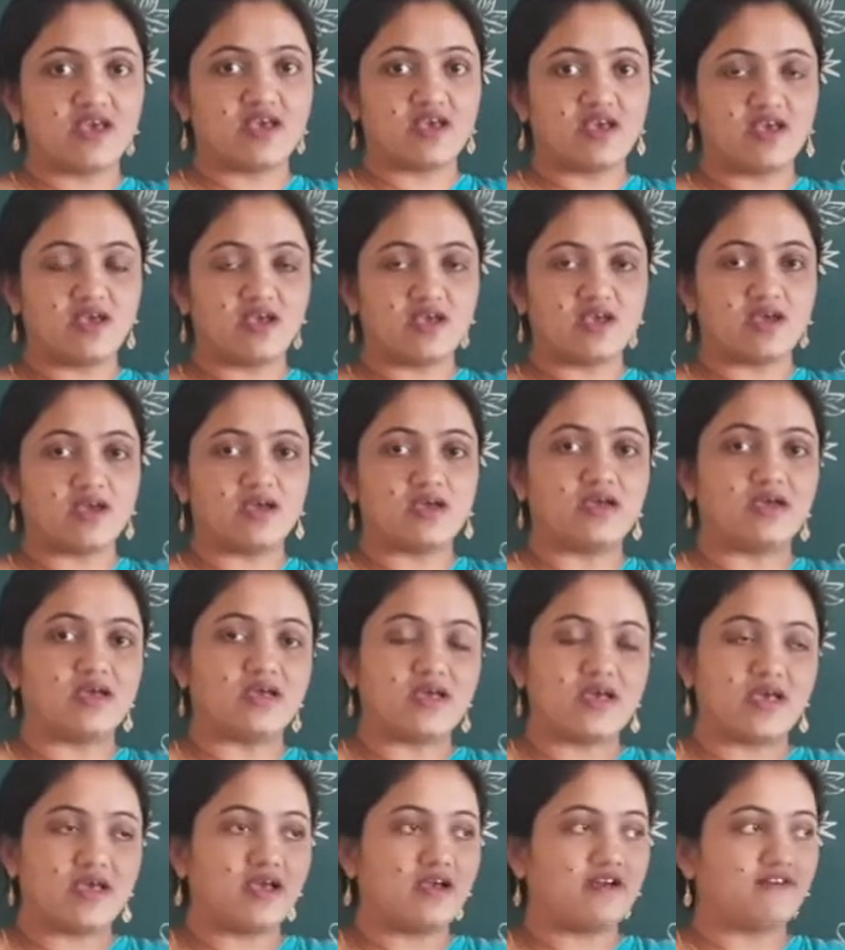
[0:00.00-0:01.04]

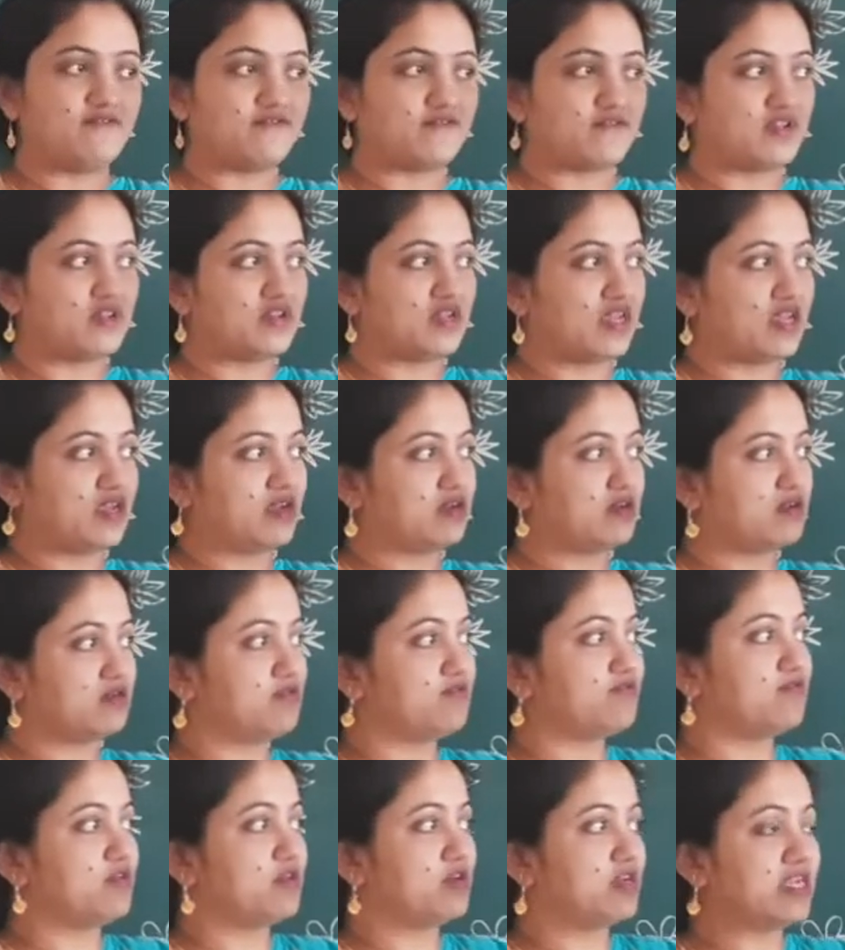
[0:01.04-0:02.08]
have like
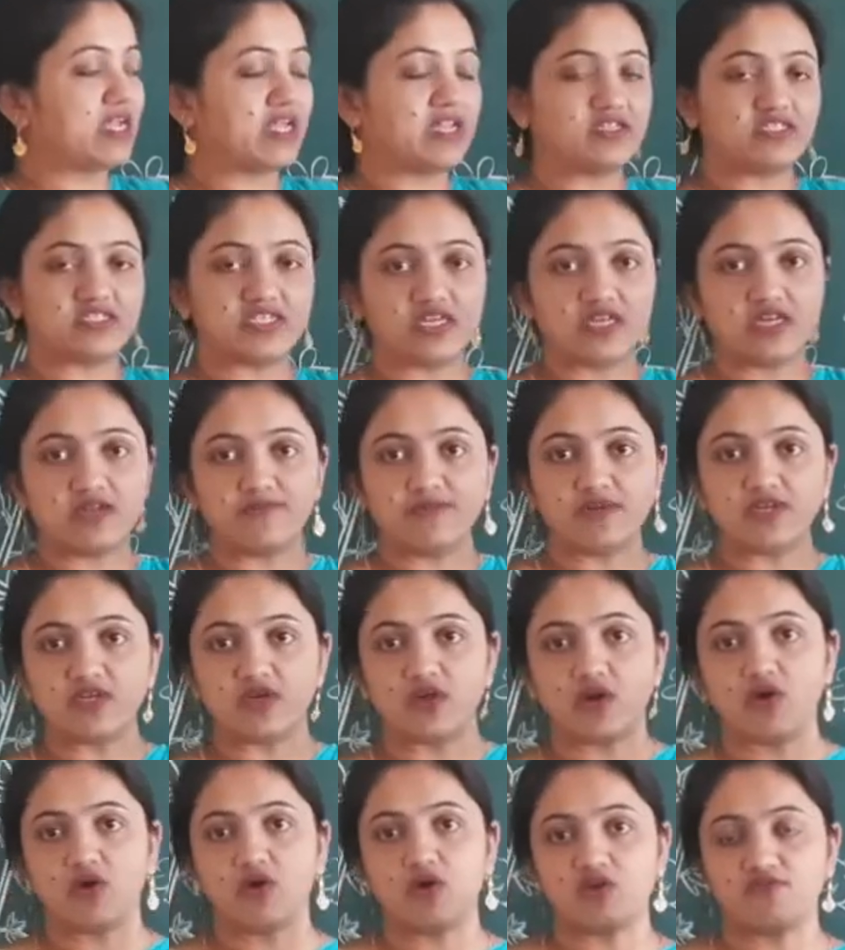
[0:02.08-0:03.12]
10 centimeter
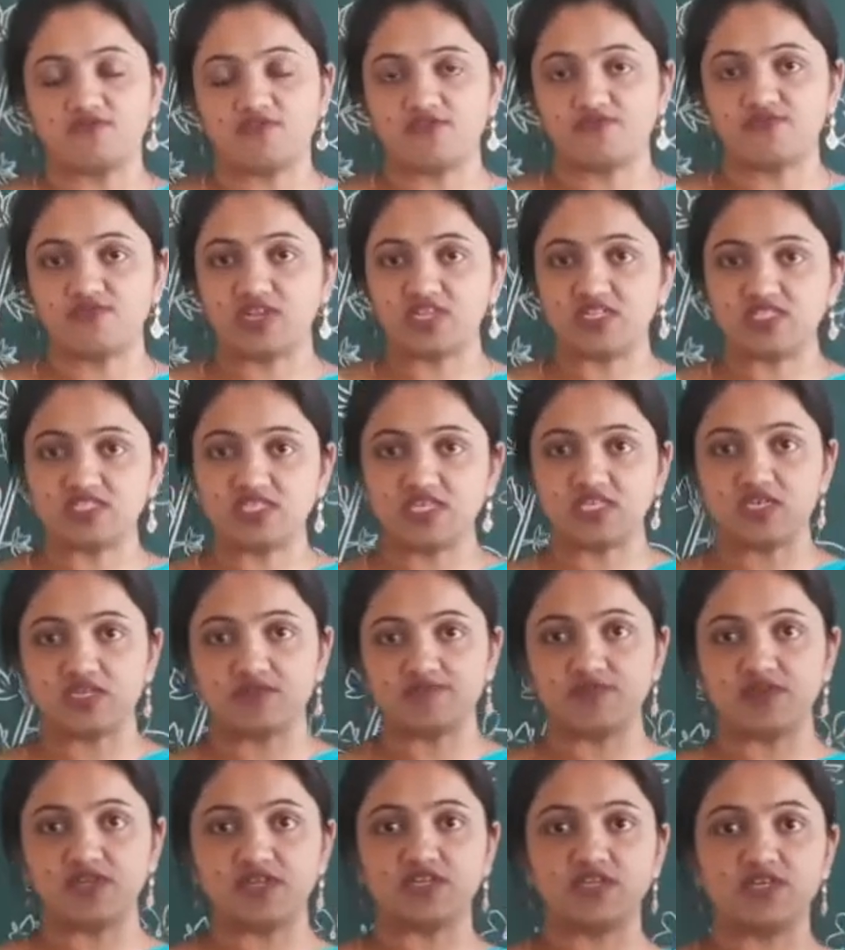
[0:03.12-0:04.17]
or 15
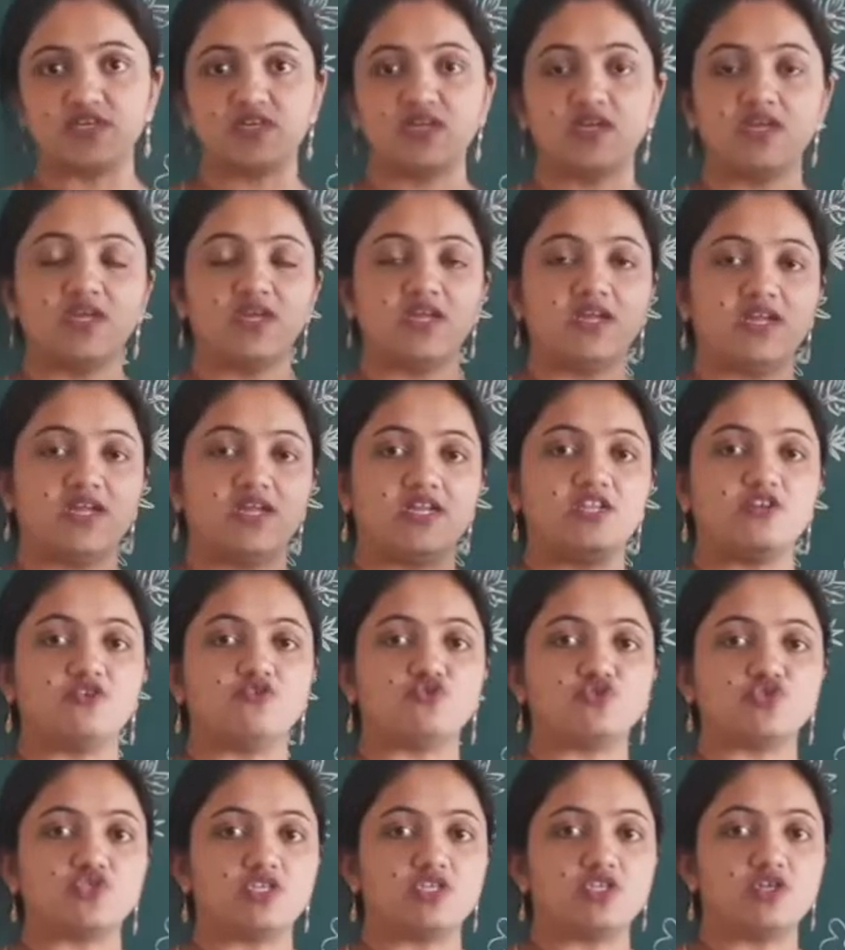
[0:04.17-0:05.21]
centimeter, it
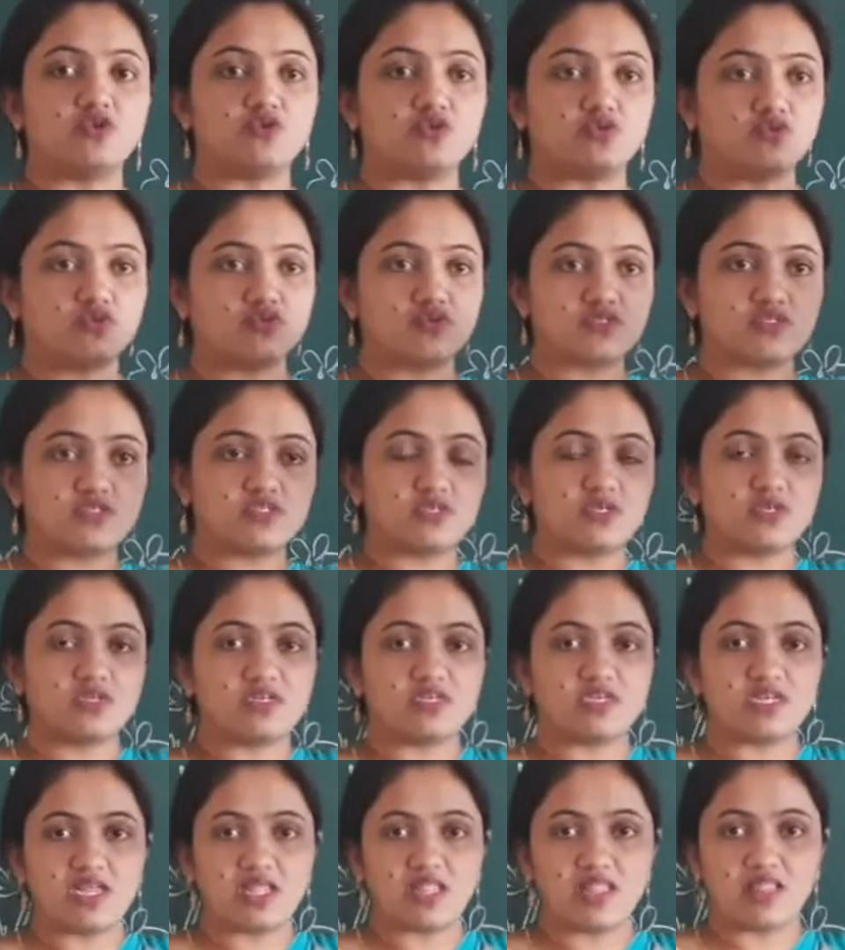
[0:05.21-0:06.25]
usually grows
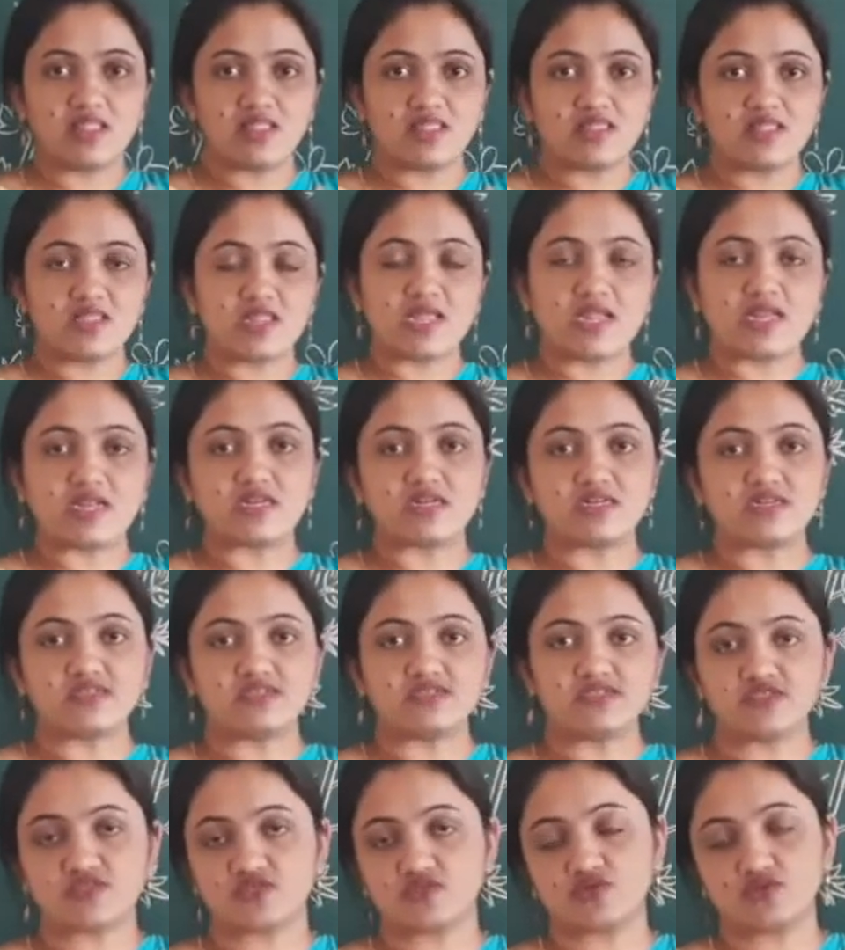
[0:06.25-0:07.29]
till it
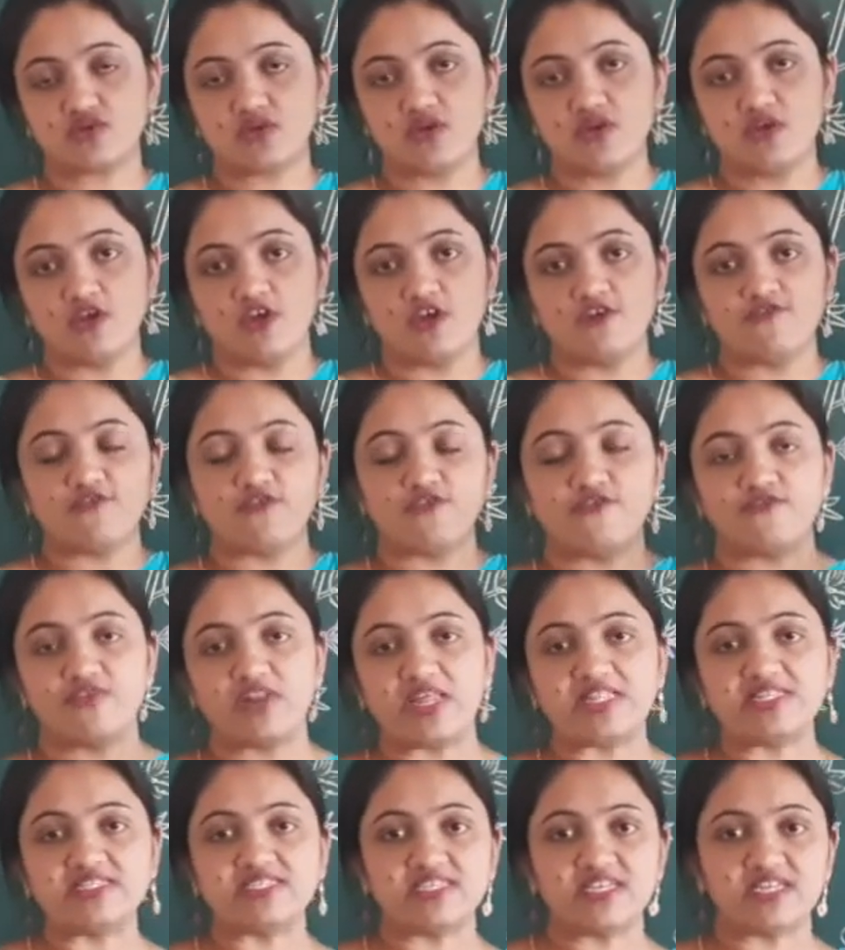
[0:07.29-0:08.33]
reaches to
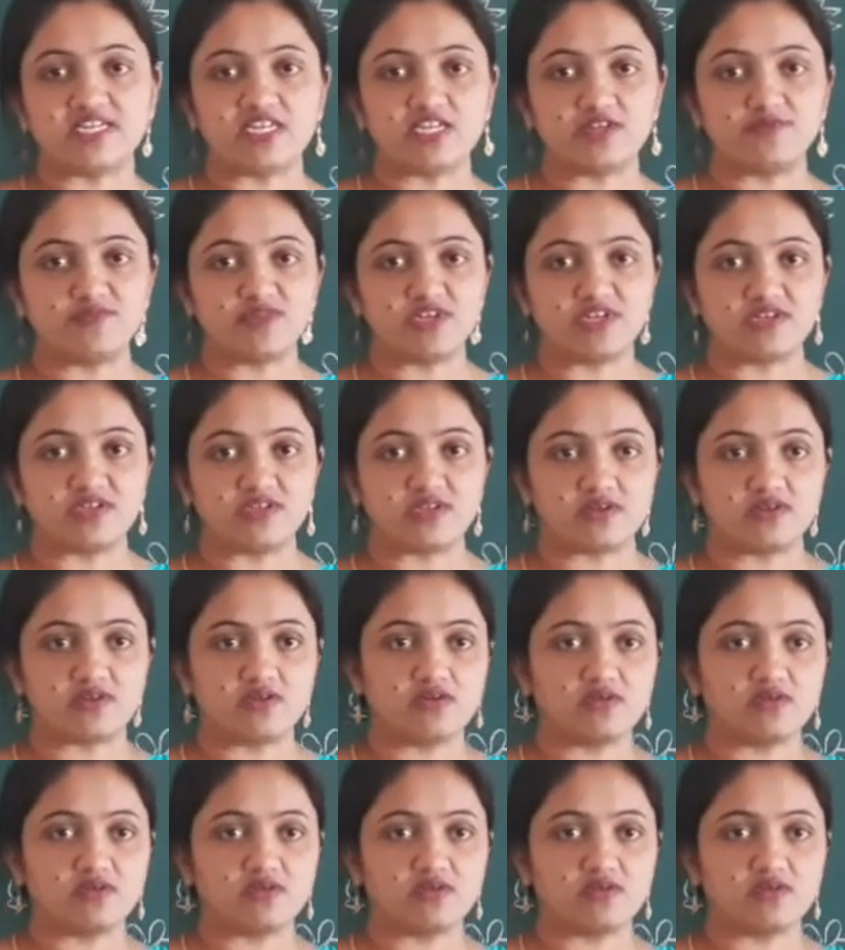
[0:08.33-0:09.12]
15 centimeter.